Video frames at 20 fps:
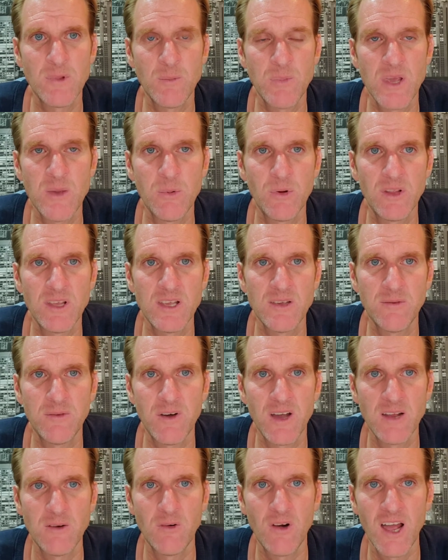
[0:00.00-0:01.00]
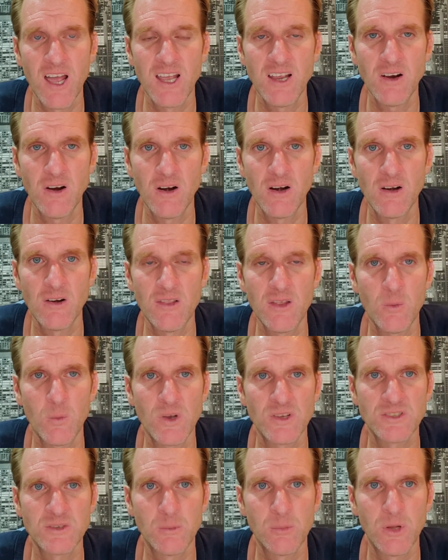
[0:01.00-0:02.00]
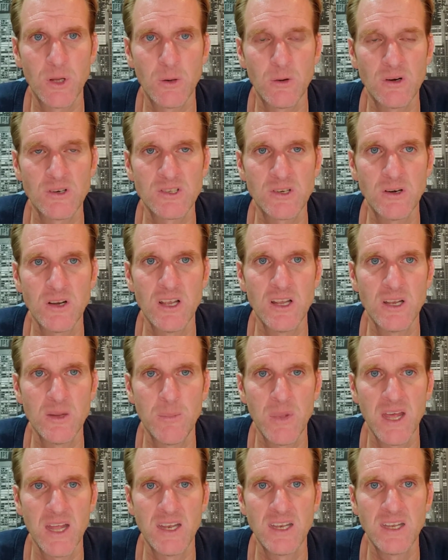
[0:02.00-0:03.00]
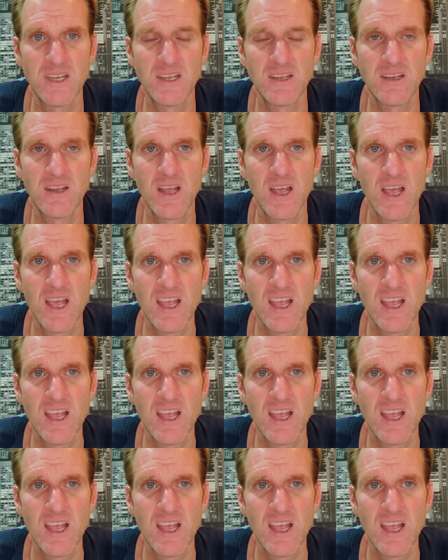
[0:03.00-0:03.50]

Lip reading: the people that you find right are the whistleblowers or independent,